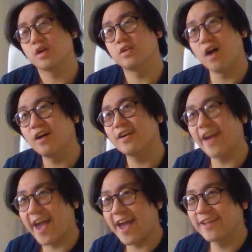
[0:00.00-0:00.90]

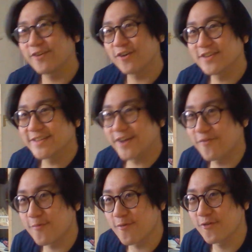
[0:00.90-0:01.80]
Young and on
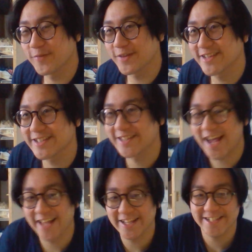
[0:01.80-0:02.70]
self-improvement. This
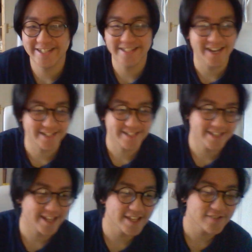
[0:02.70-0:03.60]
is nuts.
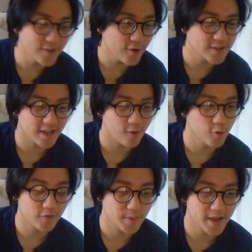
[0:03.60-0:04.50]
This video is like
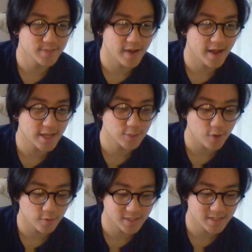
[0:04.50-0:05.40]
all over the place, but that's
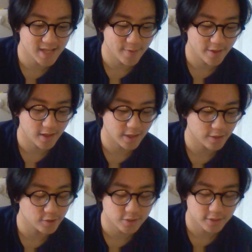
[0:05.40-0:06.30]
what I wanted to say about it.
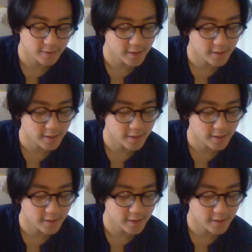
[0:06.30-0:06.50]
Like, just.